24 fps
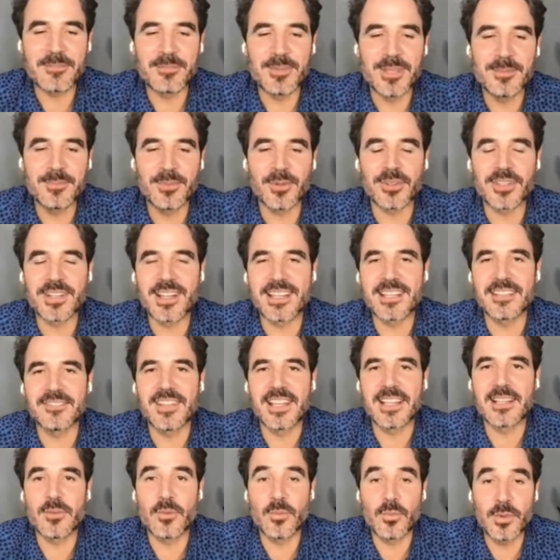like people are kind of
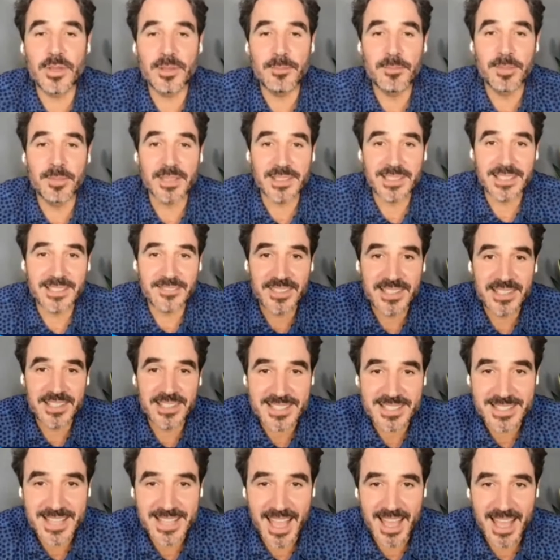like, we believe in
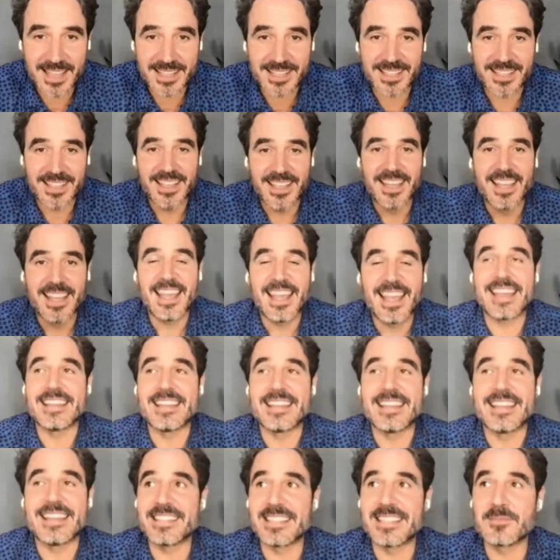this tech, and
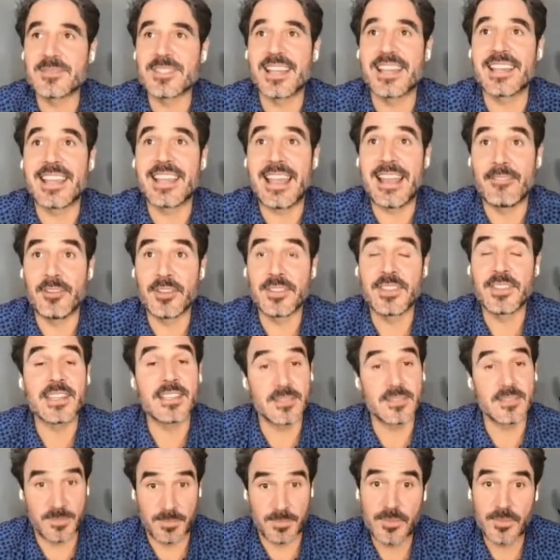it seems like everything
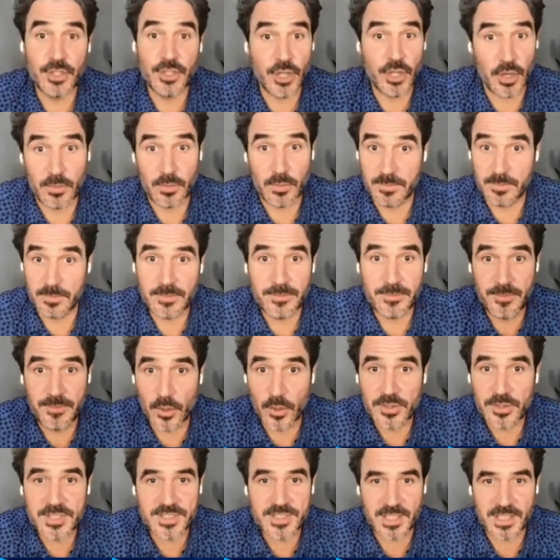is
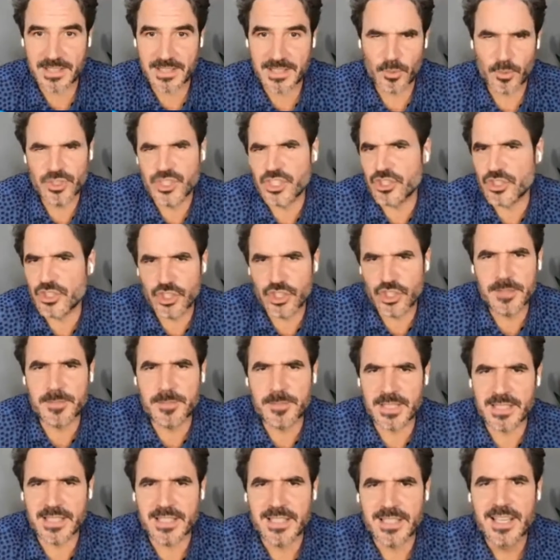focused on it, which it should
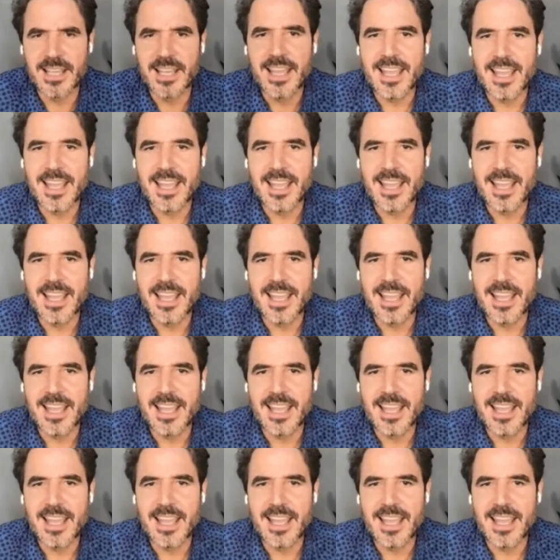be.